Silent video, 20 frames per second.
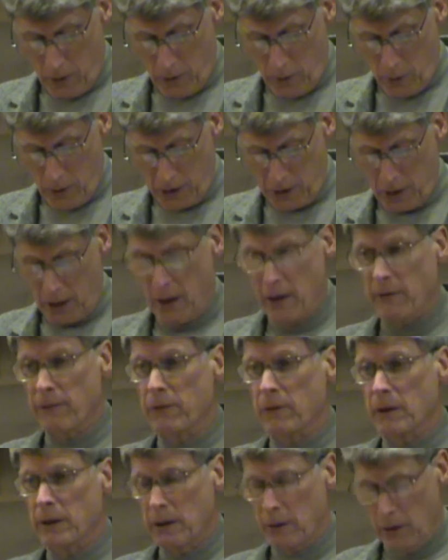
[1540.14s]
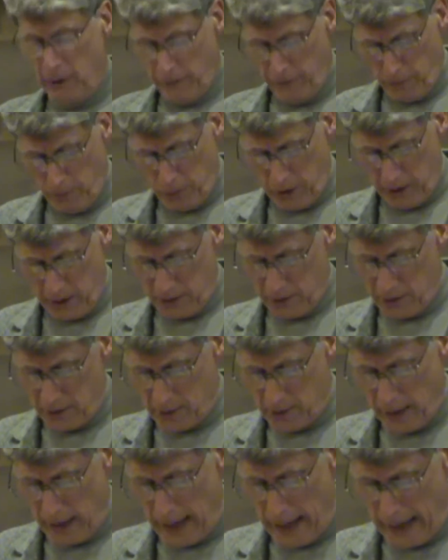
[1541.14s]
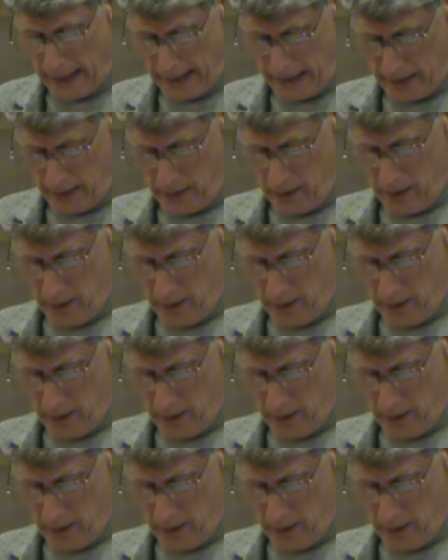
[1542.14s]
or watch carefully and look for places to hide.